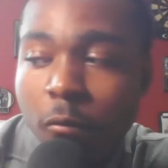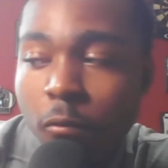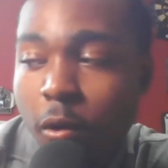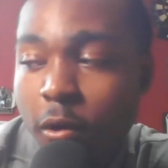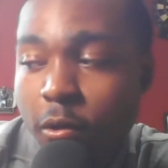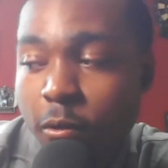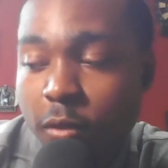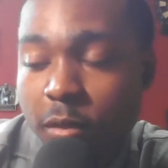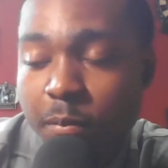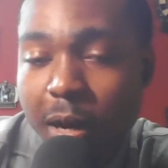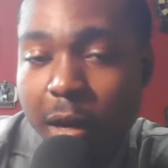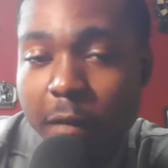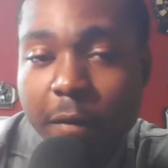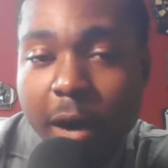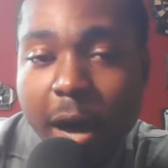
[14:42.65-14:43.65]
We're also on
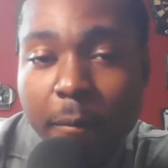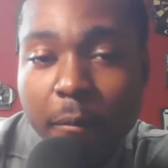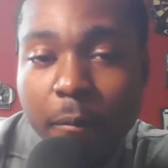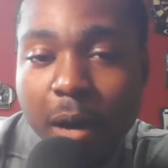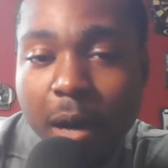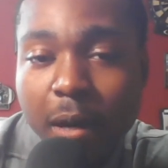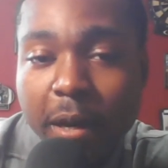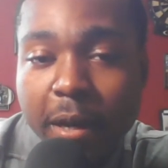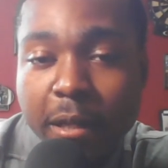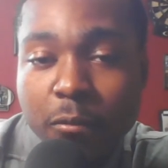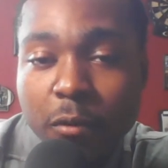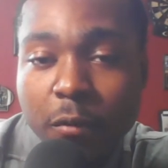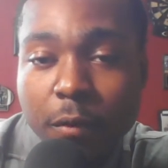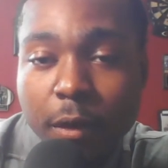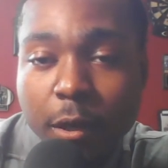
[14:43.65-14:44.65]
Spotify, Apple Podcasts,
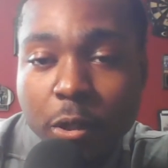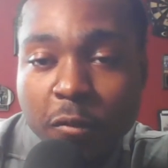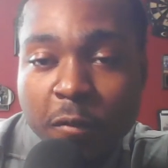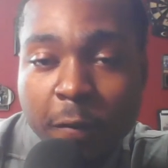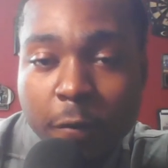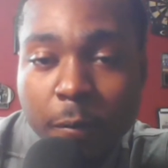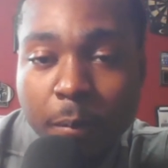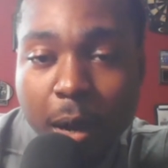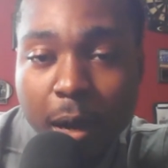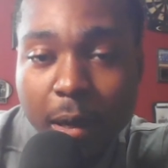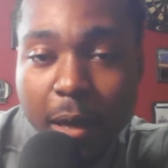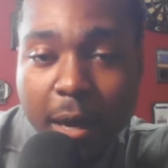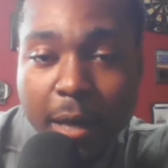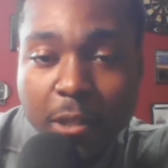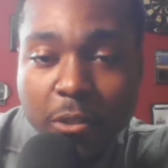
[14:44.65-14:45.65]
wherever you get your favorite
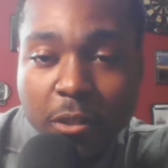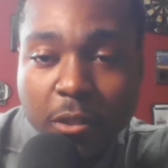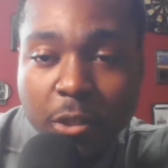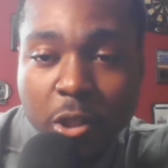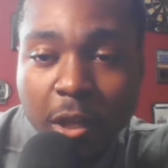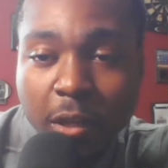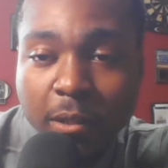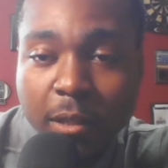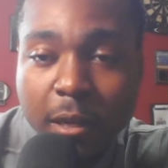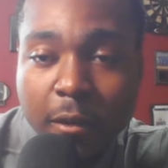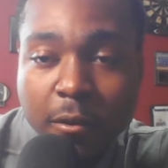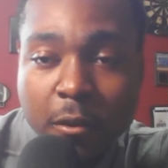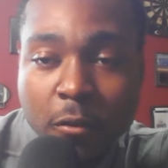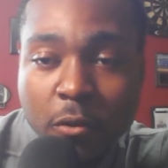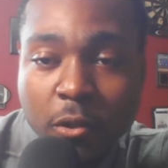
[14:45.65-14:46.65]
podcasts. Just check us
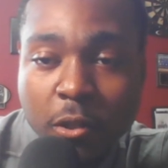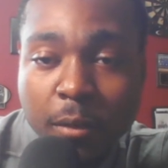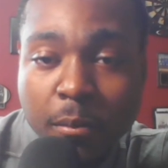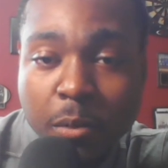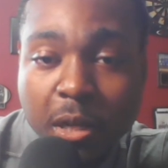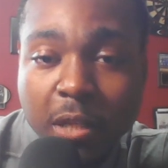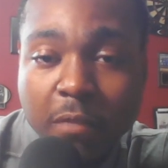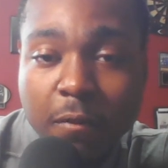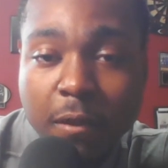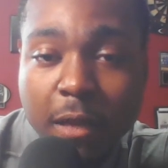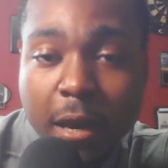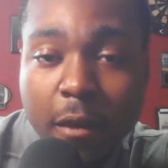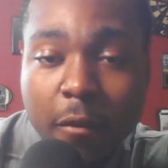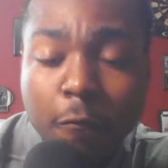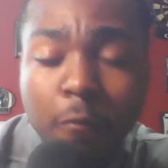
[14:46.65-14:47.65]
out. Search us up, Jace for
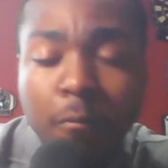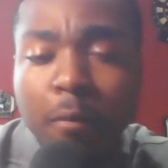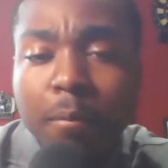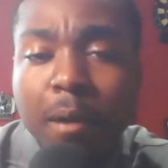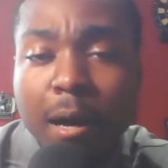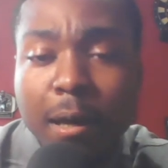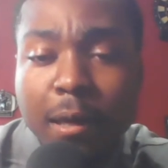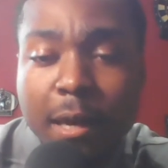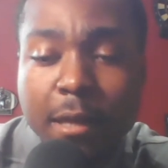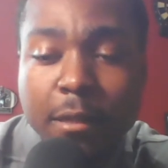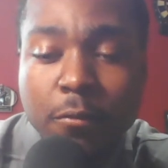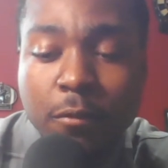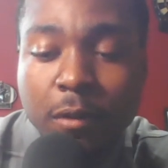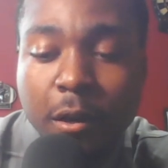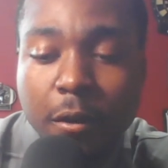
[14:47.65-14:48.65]
Down, the Football
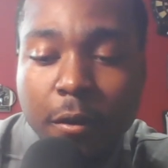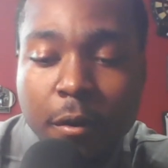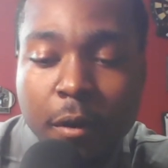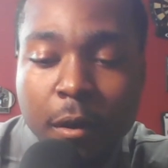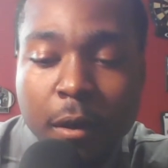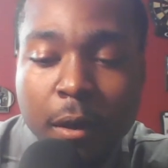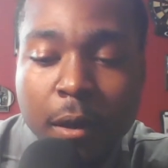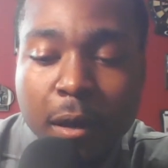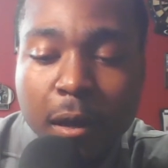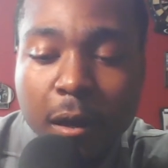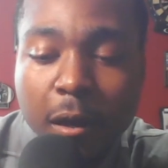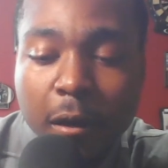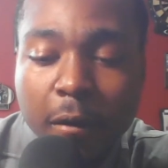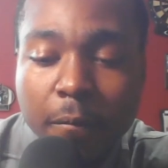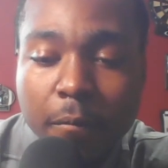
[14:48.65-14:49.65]
Podcast. We're
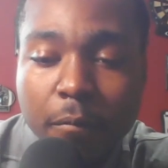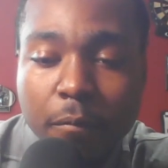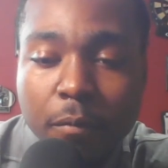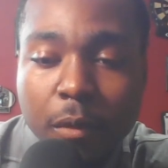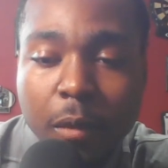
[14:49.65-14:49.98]
there.